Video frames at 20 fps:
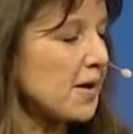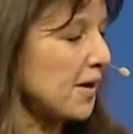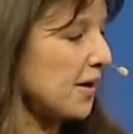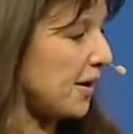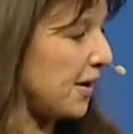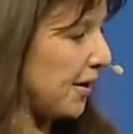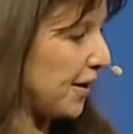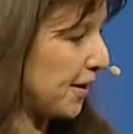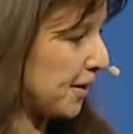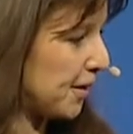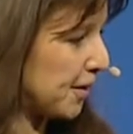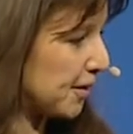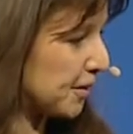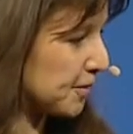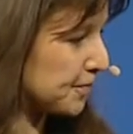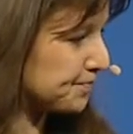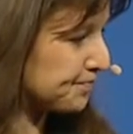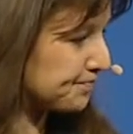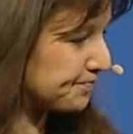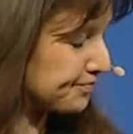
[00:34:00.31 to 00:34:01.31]

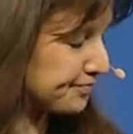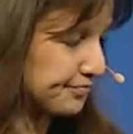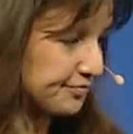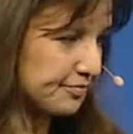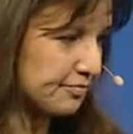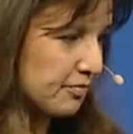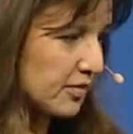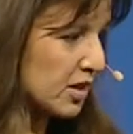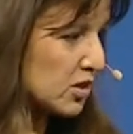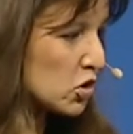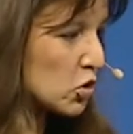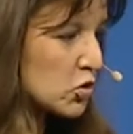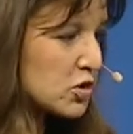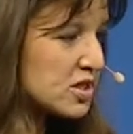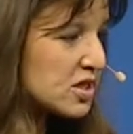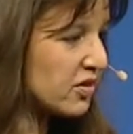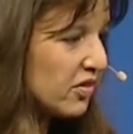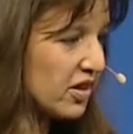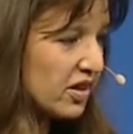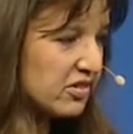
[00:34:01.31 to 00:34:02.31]
Um, to
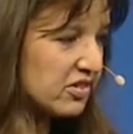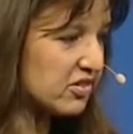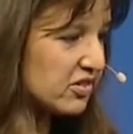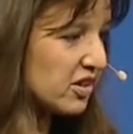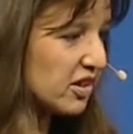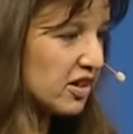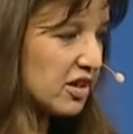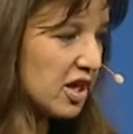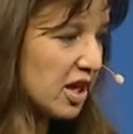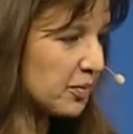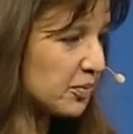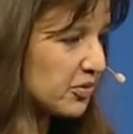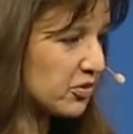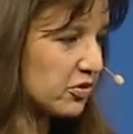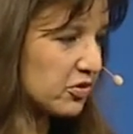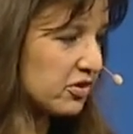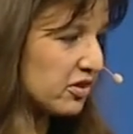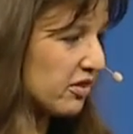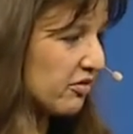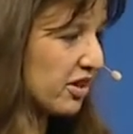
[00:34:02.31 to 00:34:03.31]
civic startups, to
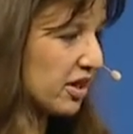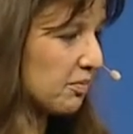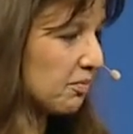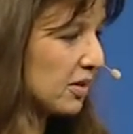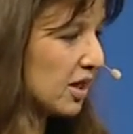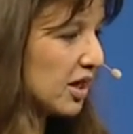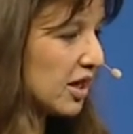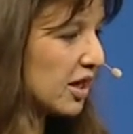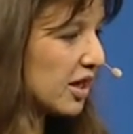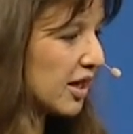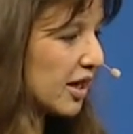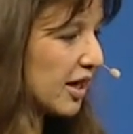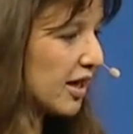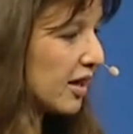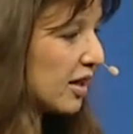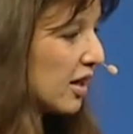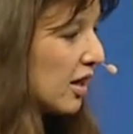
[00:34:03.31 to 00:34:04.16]
civic media,